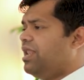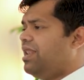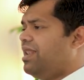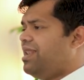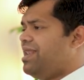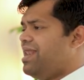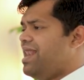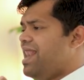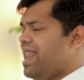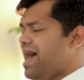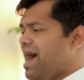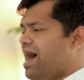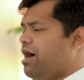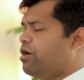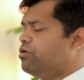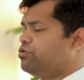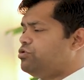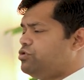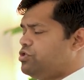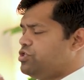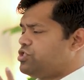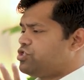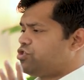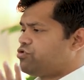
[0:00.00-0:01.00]

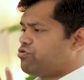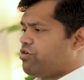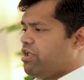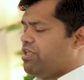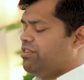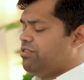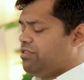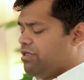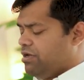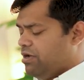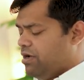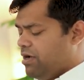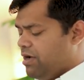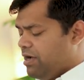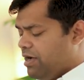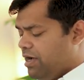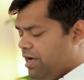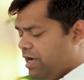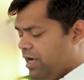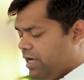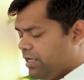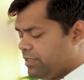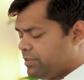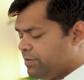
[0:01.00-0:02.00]
loud to strengthen our
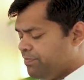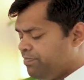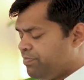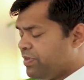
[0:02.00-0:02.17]
heart.